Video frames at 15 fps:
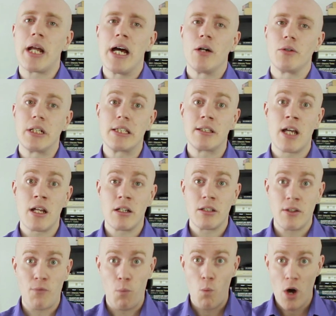down, it's not
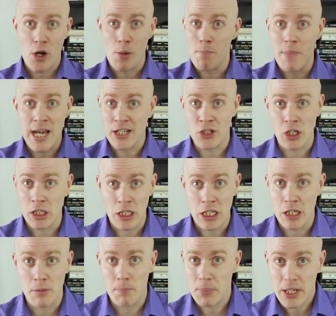as if water
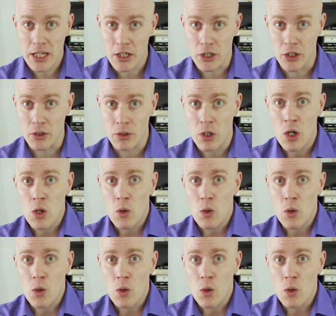magically appeared,